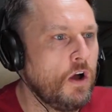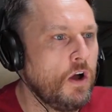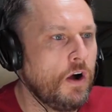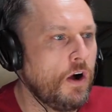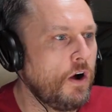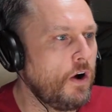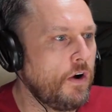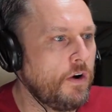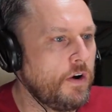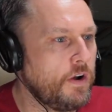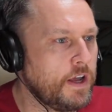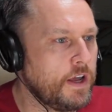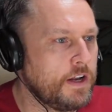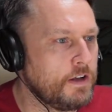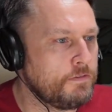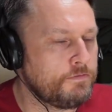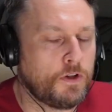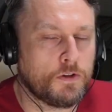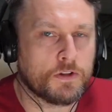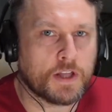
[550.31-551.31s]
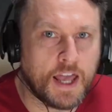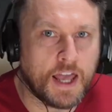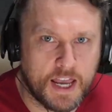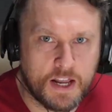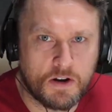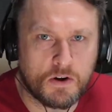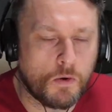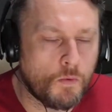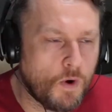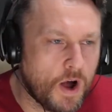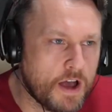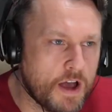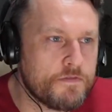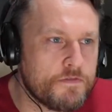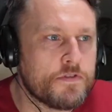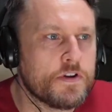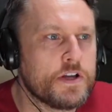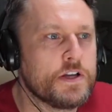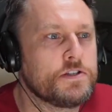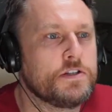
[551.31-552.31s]
or in a volcano or
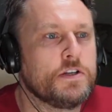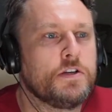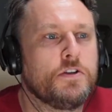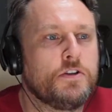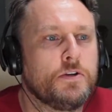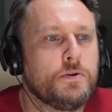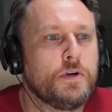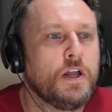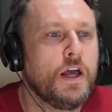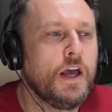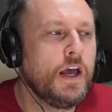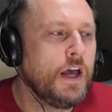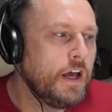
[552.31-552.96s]
whatever it is that you're doing,